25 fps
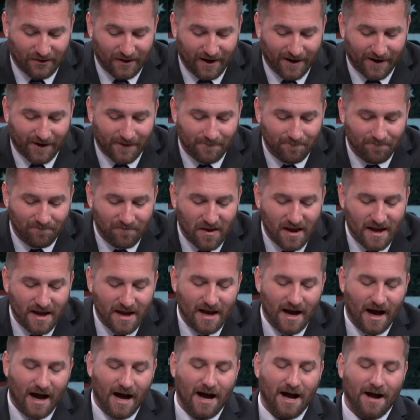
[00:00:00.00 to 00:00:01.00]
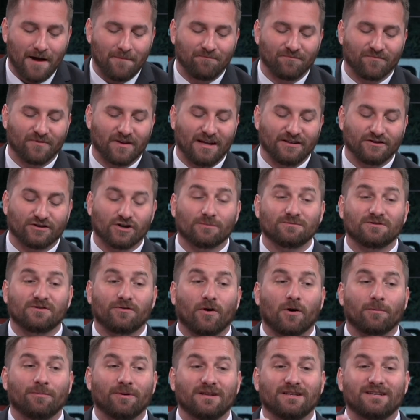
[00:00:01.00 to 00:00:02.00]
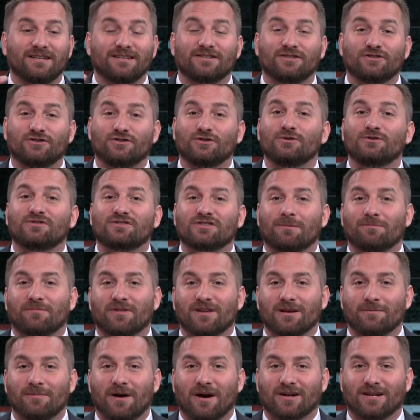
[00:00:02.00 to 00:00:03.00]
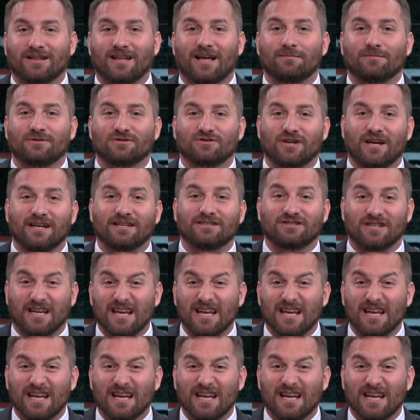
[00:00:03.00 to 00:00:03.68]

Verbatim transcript: there. Um, in terms of our ability to do something about climate change,